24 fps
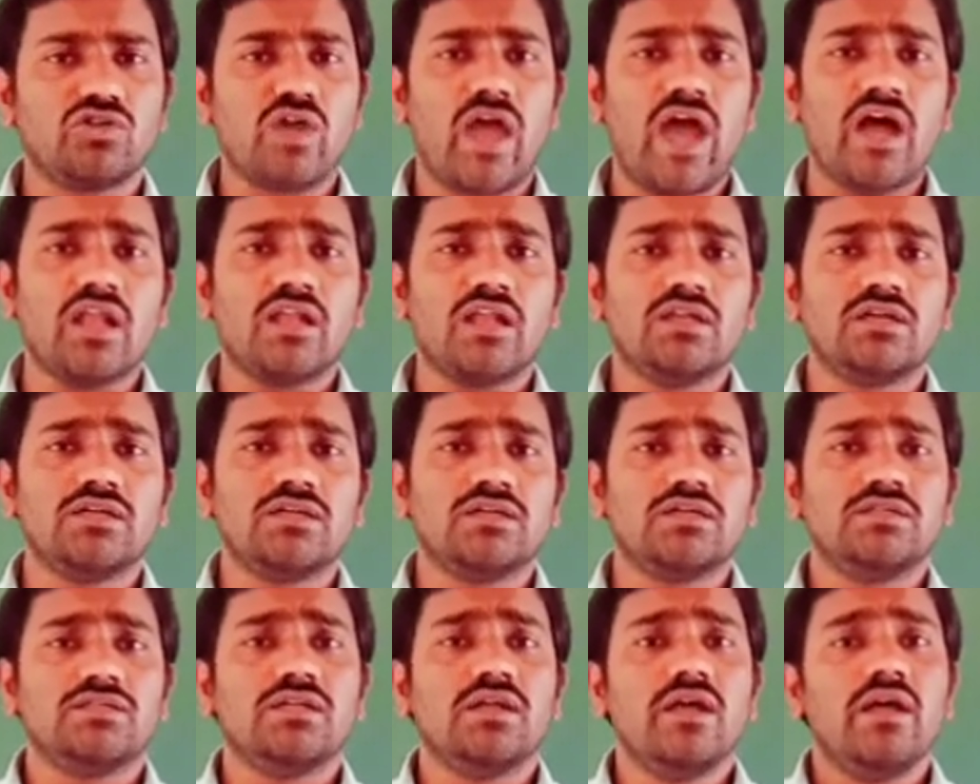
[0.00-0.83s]
We have
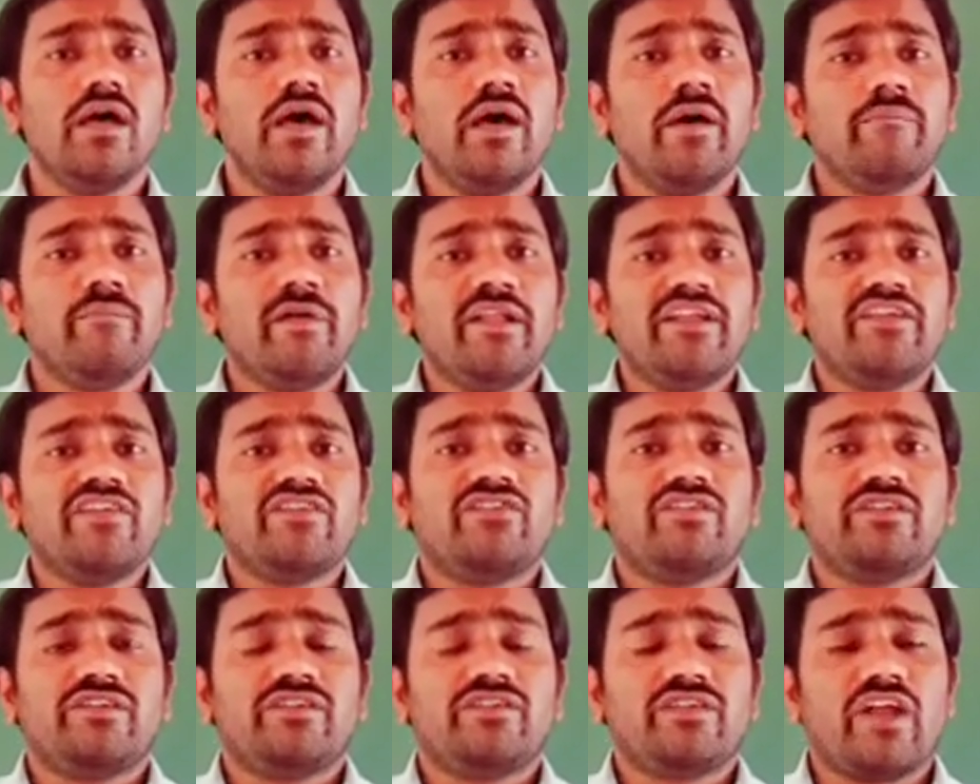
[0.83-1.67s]
learned
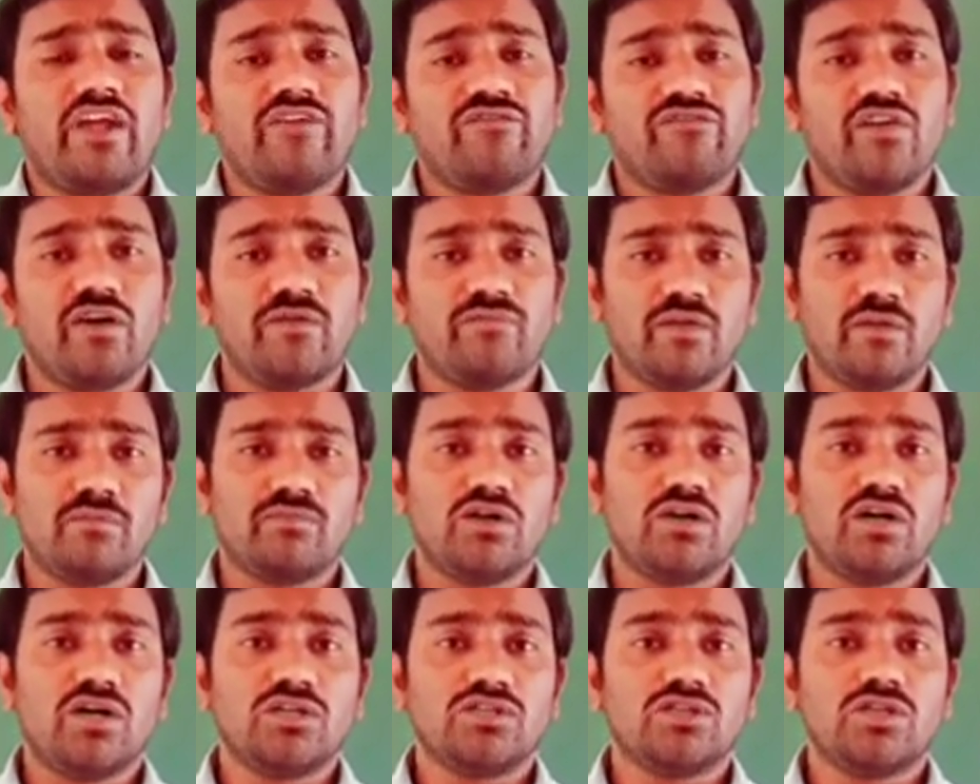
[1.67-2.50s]
many type of
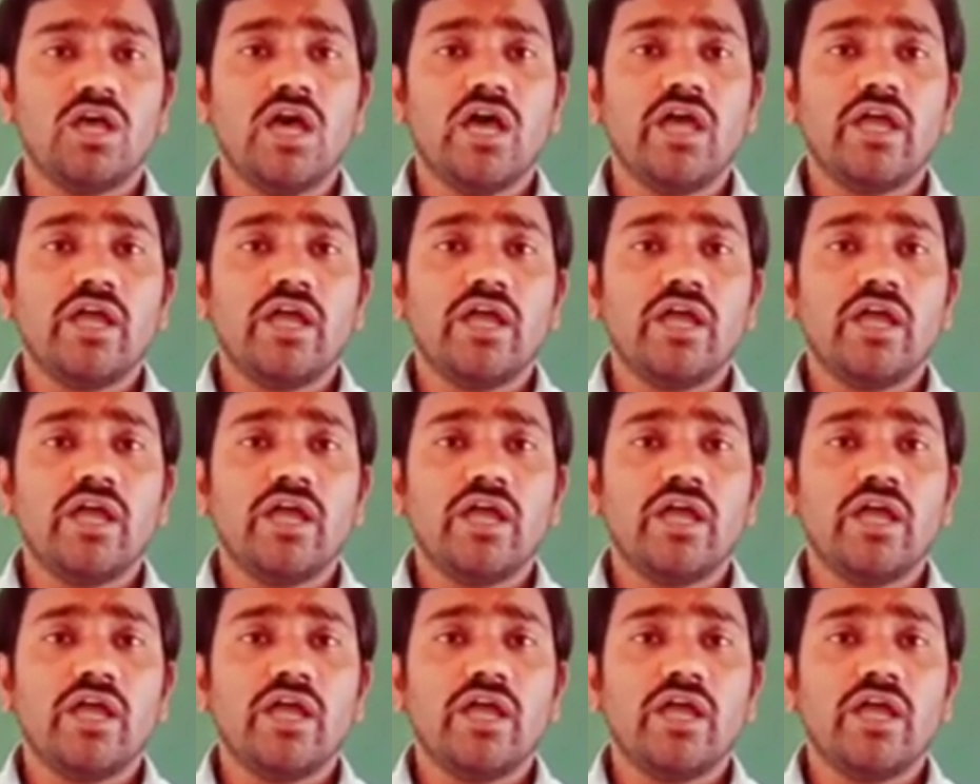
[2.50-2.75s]
numbers.